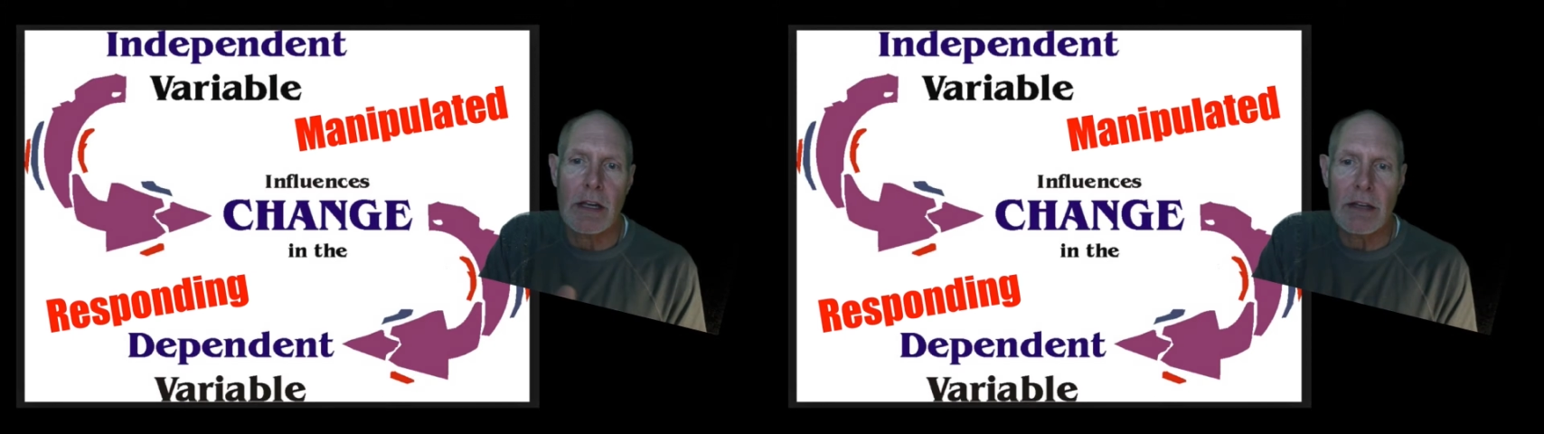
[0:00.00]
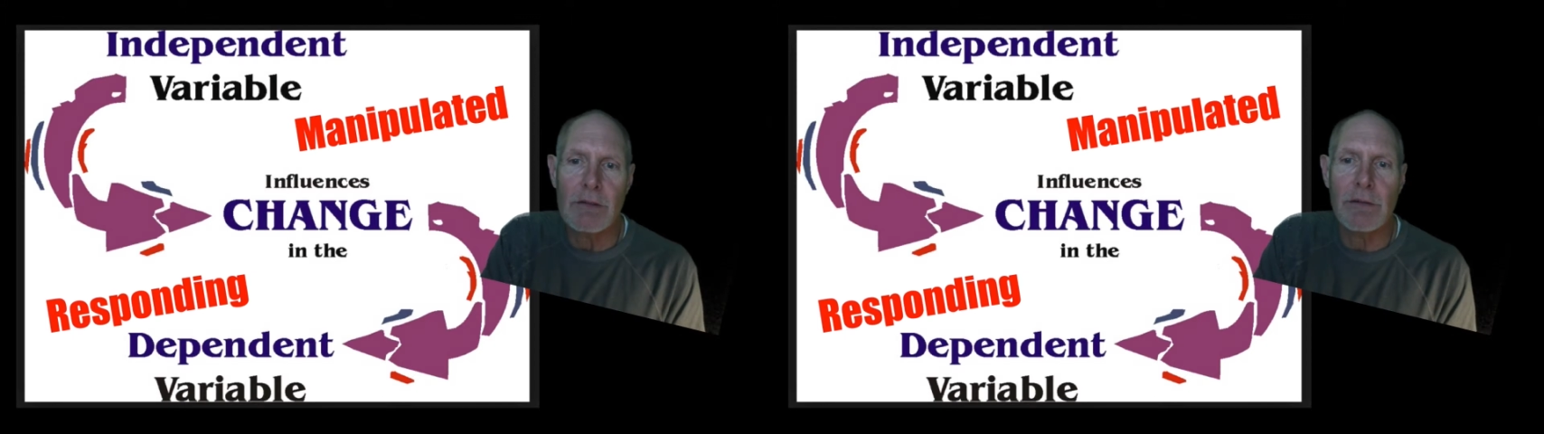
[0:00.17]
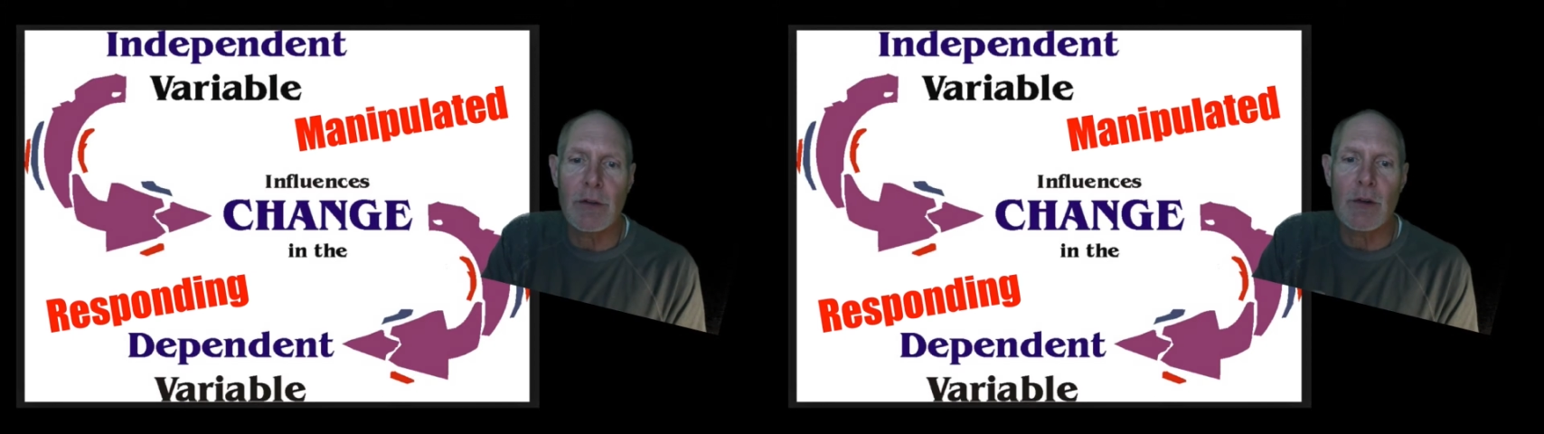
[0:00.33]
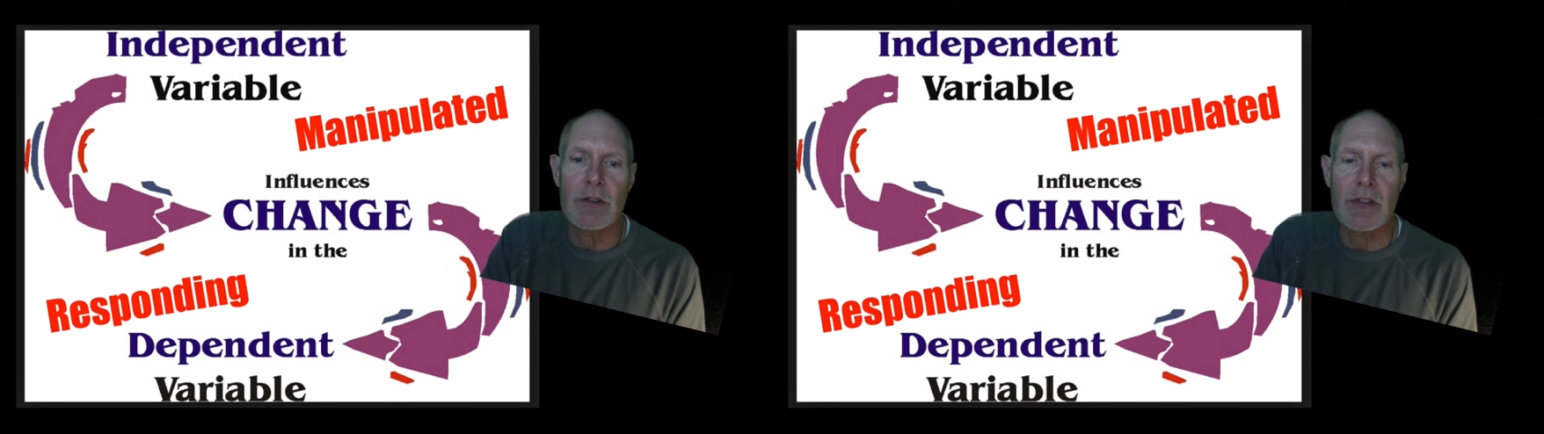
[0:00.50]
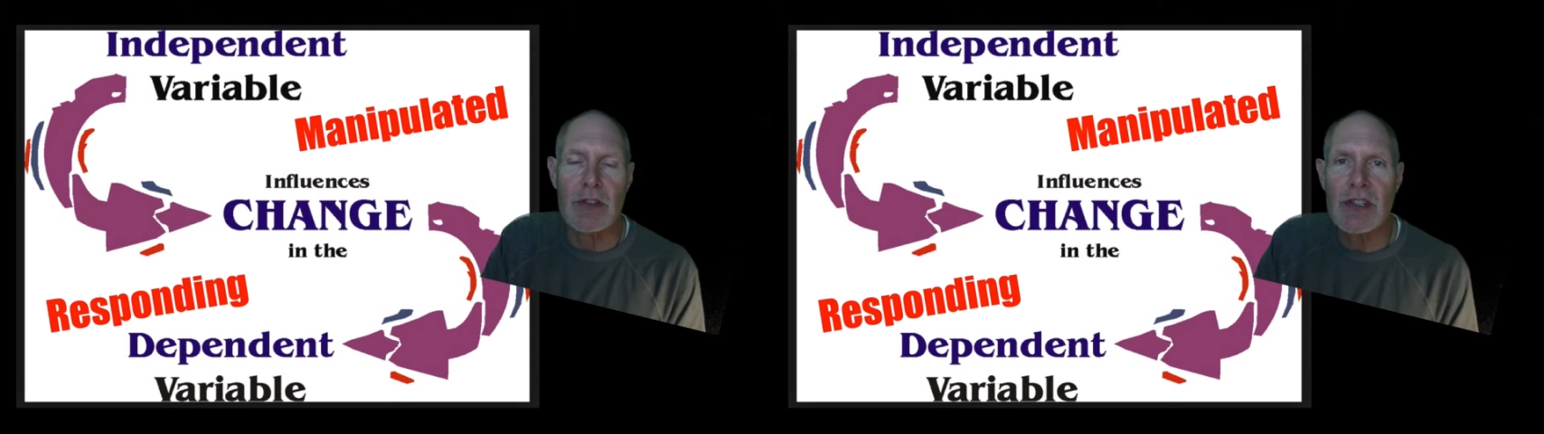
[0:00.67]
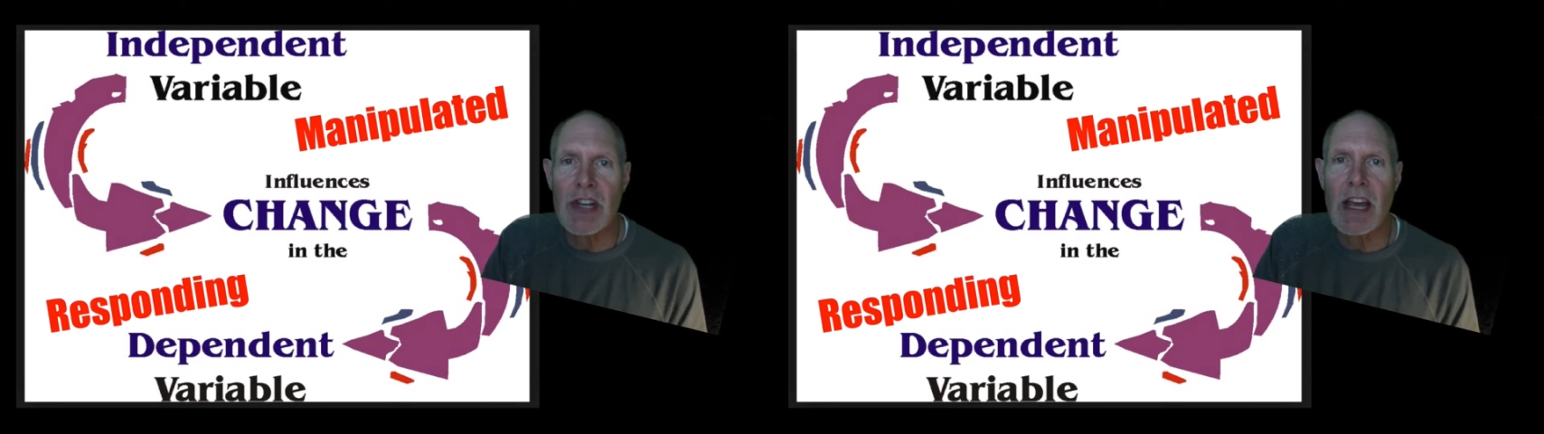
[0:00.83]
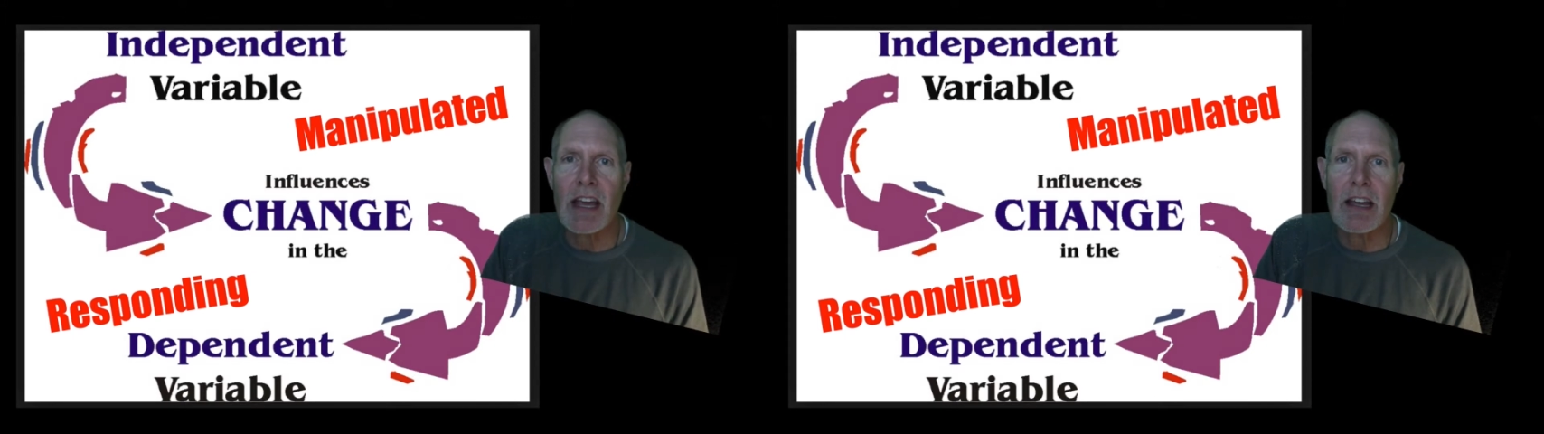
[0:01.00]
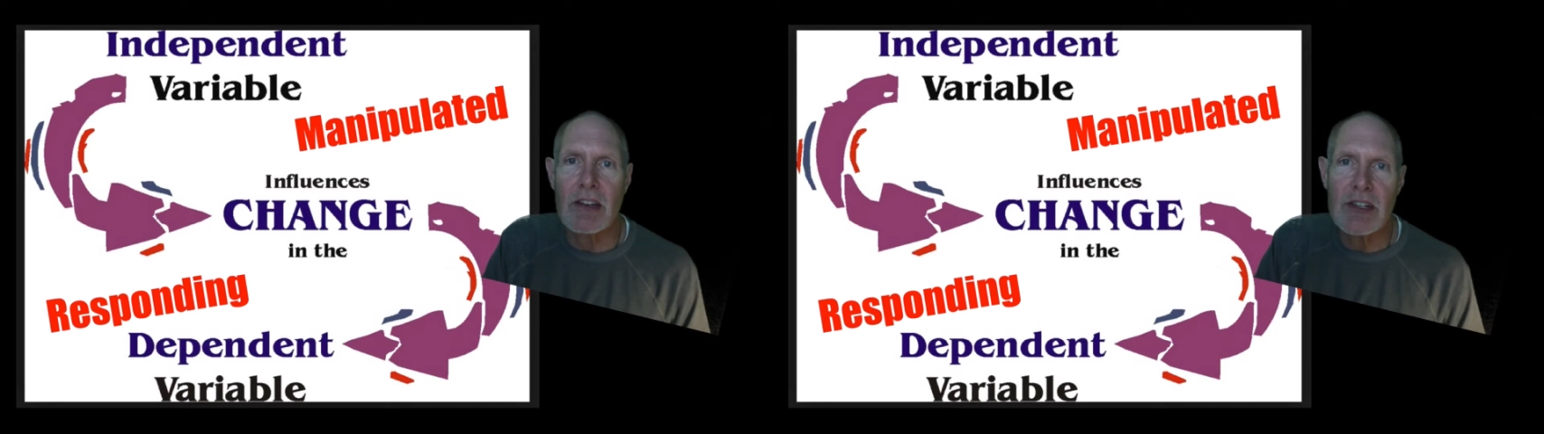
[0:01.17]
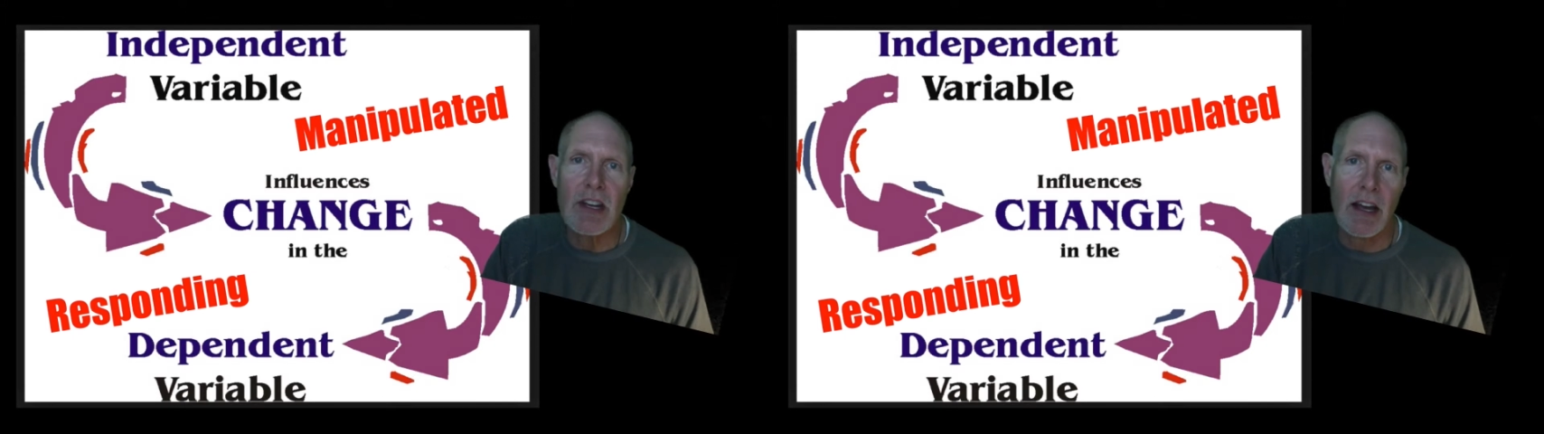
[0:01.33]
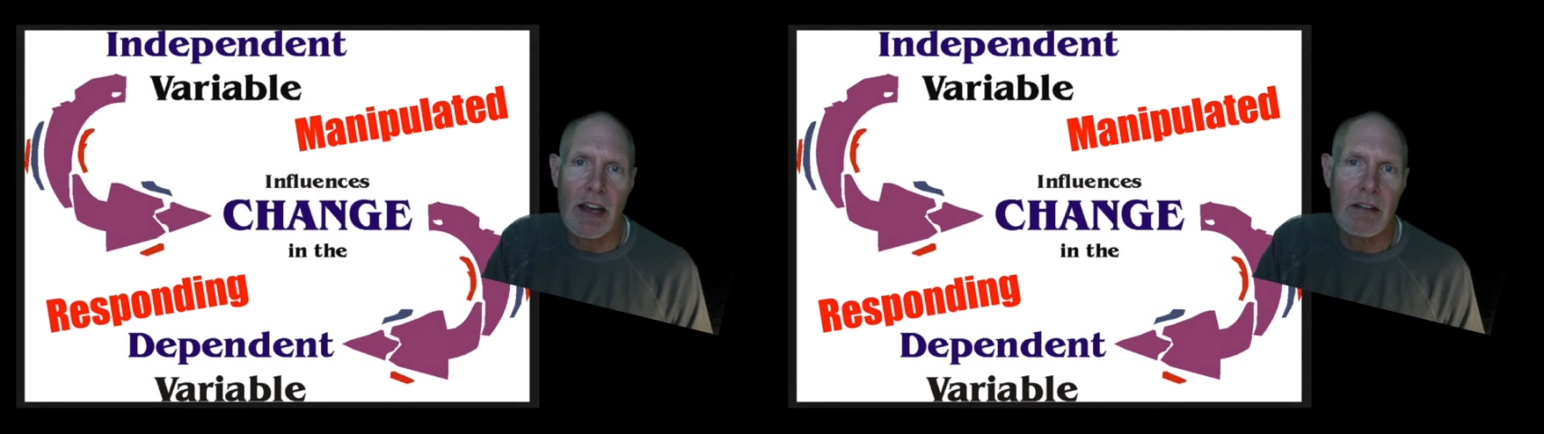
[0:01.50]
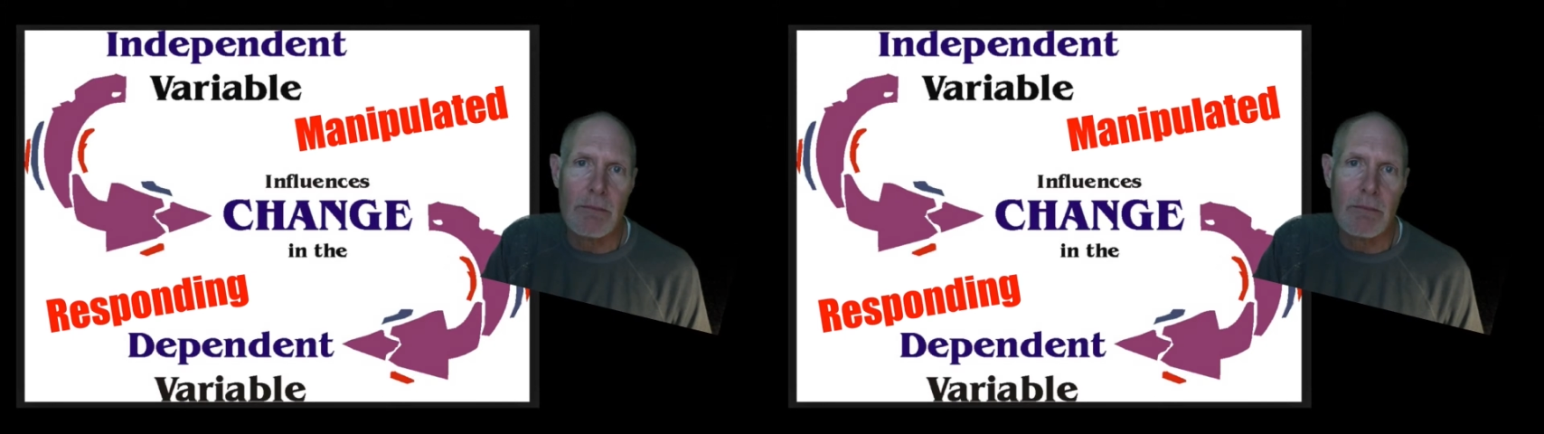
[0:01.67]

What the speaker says: influences change kind